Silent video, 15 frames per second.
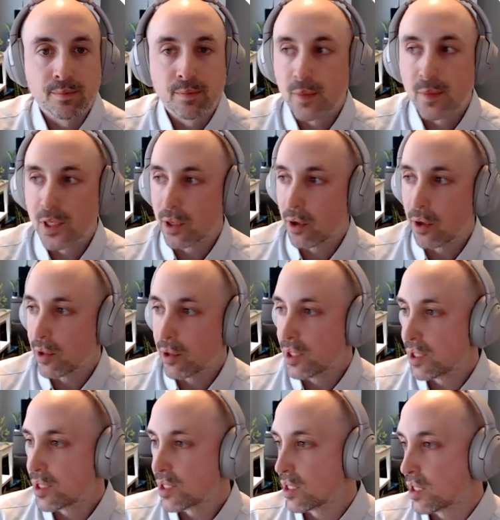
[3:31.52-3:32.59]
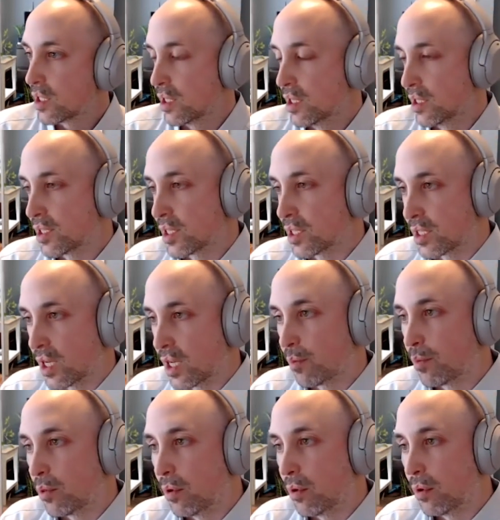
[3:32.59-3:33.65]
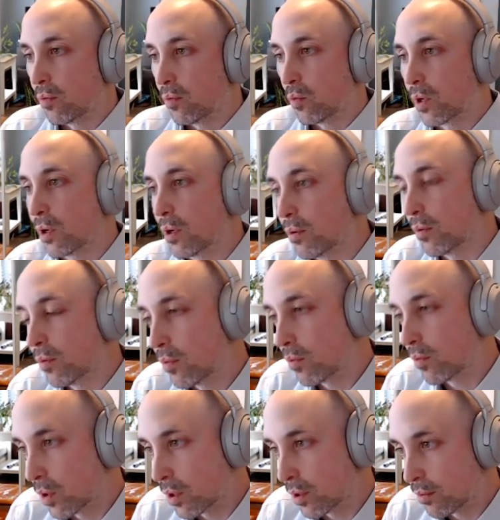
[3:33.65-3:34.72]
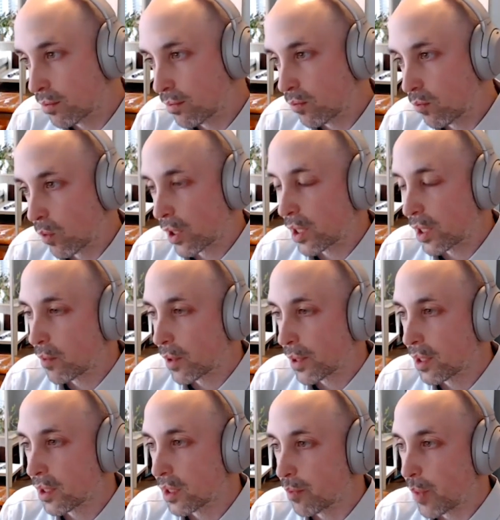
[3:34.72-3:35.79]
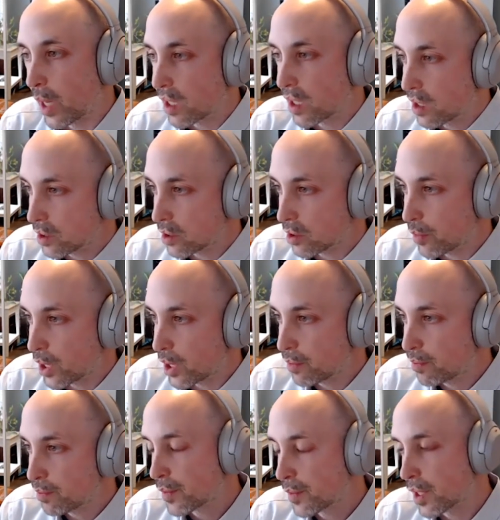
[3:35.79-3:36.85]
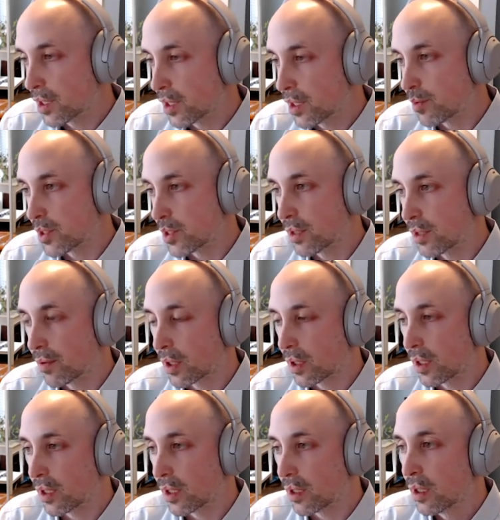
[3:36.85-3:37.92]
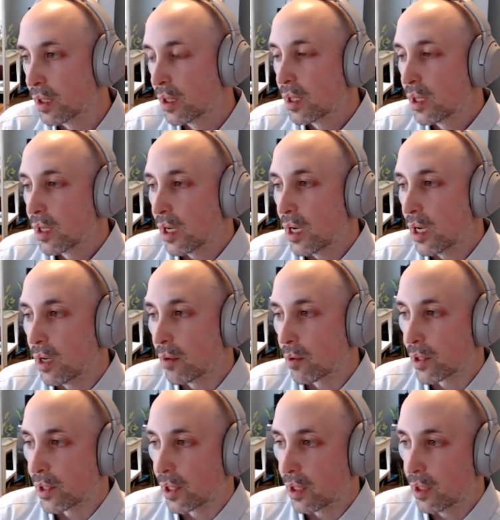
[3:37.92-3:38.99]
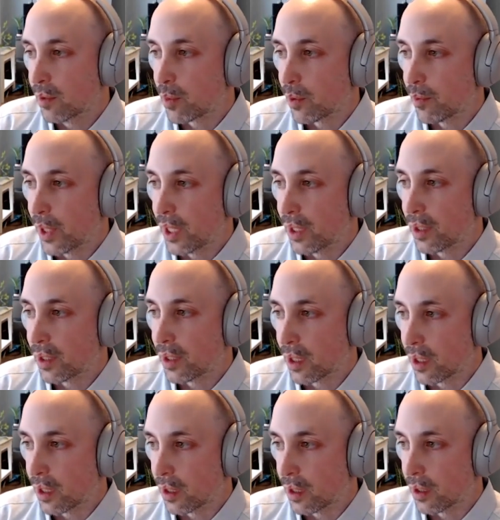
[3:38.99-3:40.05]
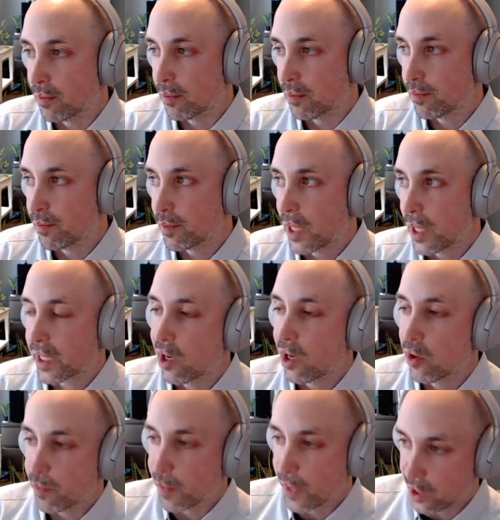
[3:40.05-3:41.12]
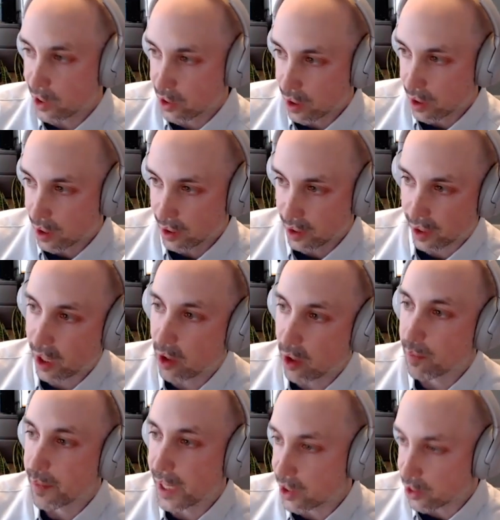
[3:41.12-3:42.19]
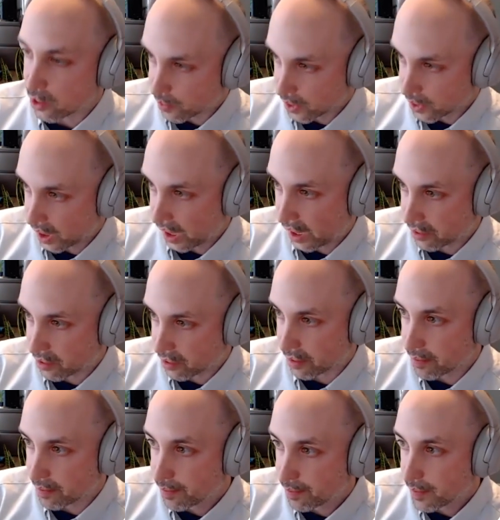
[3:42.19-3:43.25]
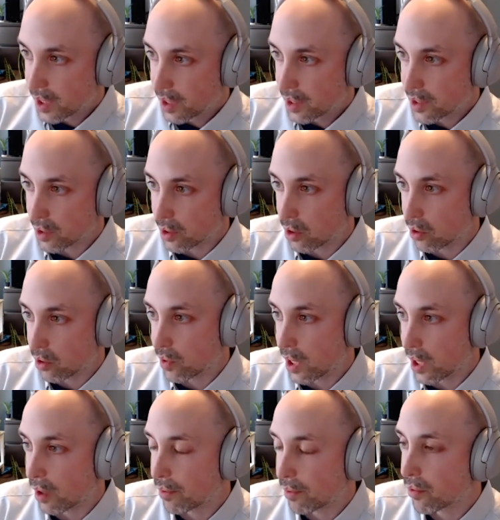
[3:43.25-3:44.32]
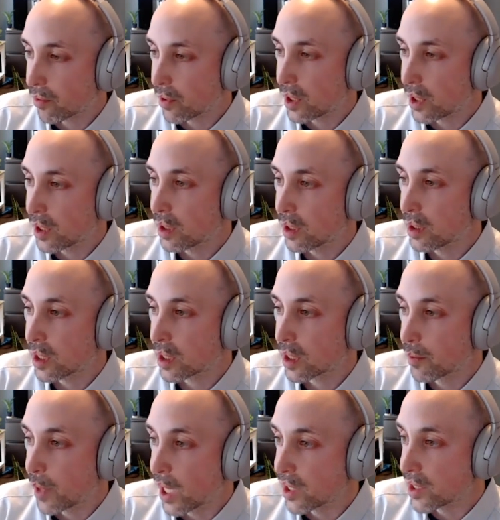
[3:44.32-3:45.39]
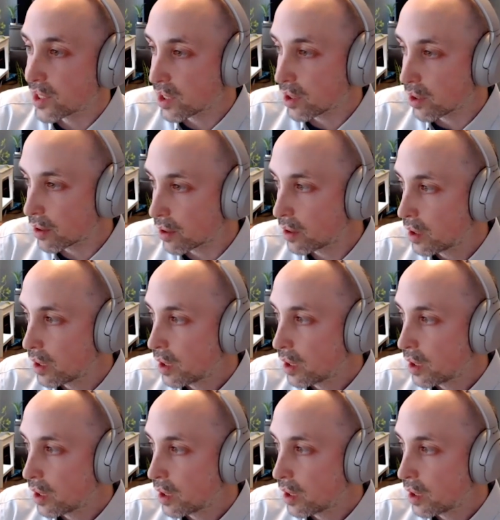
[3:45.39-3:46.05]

So in this example, we're working within the banking domain, and specifically, we're going to implement an account management actor. So we have 3 commands here,